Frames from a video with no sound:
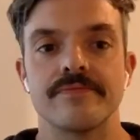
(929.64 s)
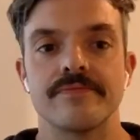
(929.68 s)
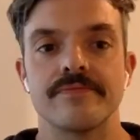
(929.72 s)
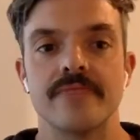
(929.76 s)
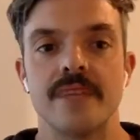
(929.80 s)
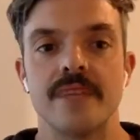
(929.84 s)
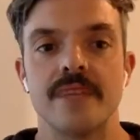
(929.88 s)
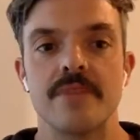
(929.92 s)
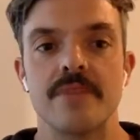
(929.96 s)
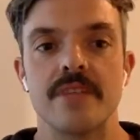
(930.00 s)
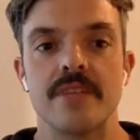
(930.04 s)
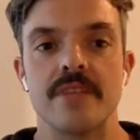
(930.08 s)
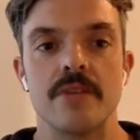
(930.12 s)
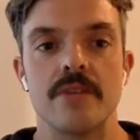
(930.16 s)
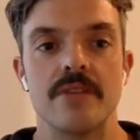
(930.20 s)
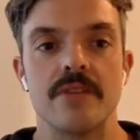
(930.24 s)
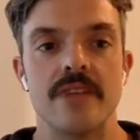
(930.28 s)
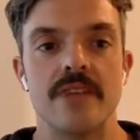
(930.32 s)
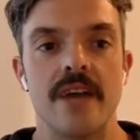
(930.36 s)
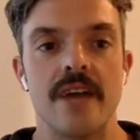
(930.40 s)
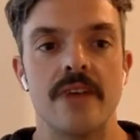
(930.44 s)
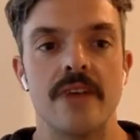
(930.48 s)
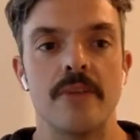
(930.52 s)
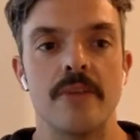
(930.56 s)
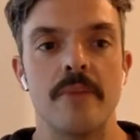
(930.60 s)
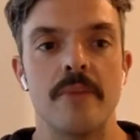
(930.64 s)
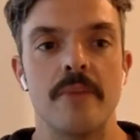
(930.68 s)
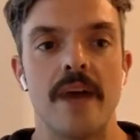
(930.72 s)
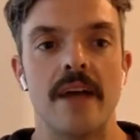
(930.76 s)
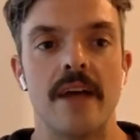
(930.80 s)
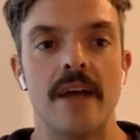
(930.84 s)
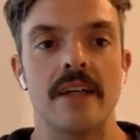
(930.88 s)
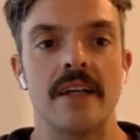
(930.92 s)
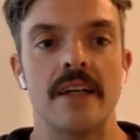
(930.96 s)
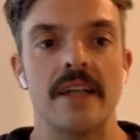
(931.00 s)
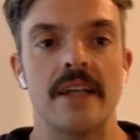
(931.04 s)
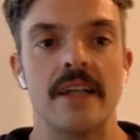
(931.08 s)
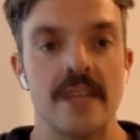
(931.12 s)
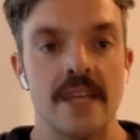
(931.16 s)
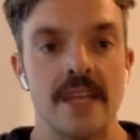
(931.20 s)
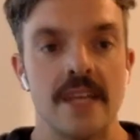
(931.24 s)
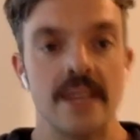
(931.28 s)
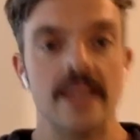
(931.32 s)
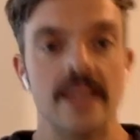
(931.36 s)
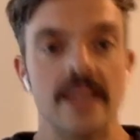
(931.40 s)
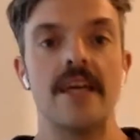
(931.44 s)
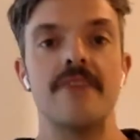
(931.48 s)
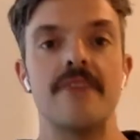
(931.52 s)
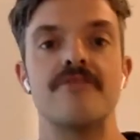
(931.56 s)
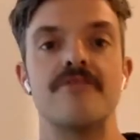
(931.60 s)
Hips go down and back,
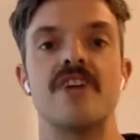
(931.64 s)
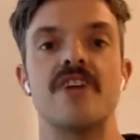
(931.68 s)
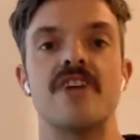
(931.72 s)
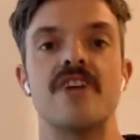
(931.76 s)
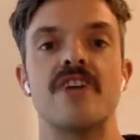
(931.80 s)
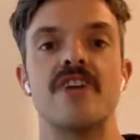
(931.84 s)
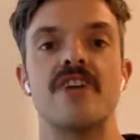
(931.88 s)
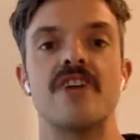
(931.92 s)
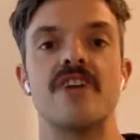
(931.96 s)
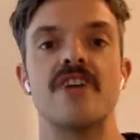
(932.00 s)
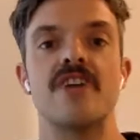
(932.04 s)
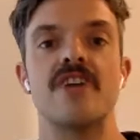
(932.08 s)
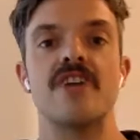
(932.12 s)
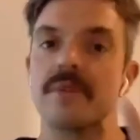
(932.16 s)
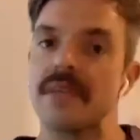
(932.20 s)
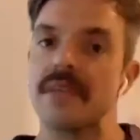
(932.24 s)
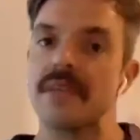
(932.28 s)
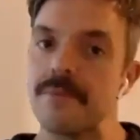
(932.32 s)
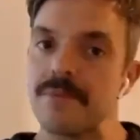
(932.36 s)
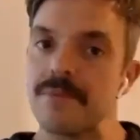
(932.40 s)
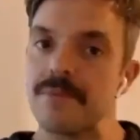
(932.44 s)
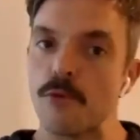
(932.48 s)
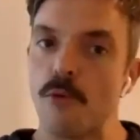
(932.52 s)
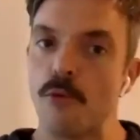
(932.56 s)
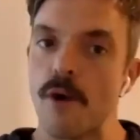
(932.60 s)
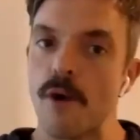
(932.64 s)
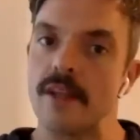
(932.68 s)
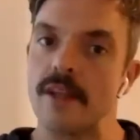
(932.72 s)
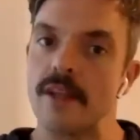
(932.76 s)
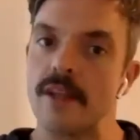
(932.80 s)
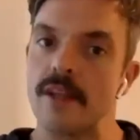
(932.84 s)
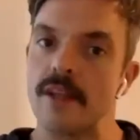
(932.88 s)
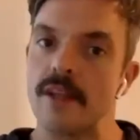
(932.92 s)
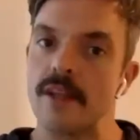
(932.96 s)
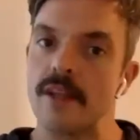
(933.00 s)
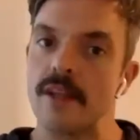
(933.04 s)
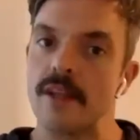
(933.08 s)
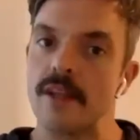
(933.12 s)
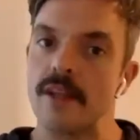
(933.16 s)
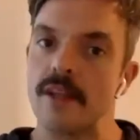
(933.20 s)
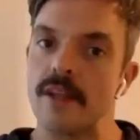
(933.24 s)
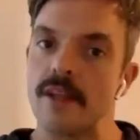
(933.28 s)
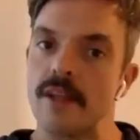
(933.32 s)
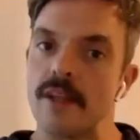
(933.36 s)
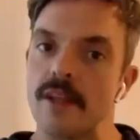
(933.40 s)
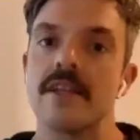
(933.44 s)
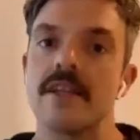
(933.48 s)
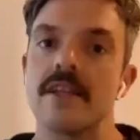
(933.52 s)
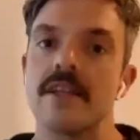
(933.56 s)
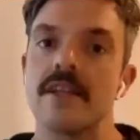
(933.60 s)
lift chest up, keep the right leg bent,
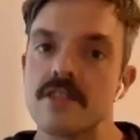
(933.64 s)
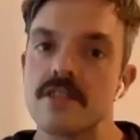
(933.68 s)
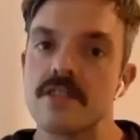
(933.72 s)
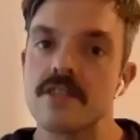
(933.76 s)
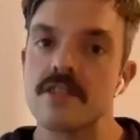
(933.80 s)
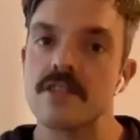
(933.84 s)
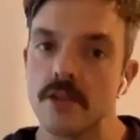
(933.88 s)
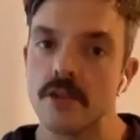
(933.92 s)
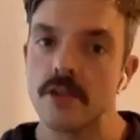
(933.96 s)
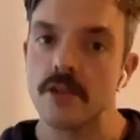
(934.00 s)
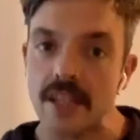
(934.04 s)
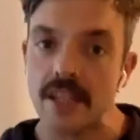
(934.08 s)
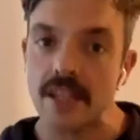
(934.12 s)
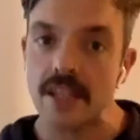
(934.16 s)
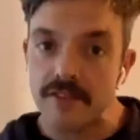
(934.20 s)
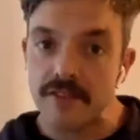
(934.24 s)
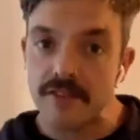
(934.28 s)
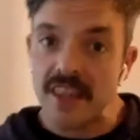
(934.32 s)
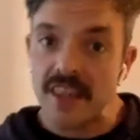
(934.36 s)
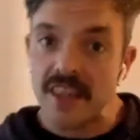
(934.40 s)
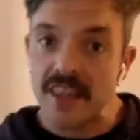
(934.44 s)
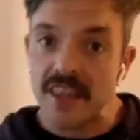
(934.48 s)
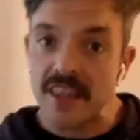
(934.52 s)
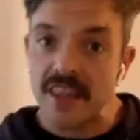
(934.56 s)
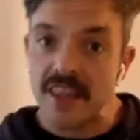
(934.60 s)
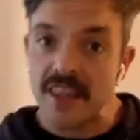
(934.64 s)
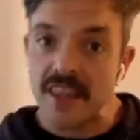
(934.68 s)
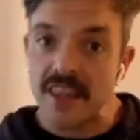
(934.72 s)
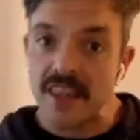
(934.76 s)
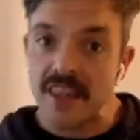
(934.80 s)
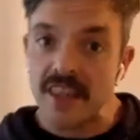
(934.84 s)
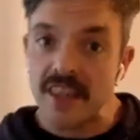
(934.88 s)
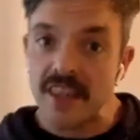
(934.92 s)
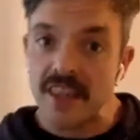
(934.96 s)
then slowly lift left leg up.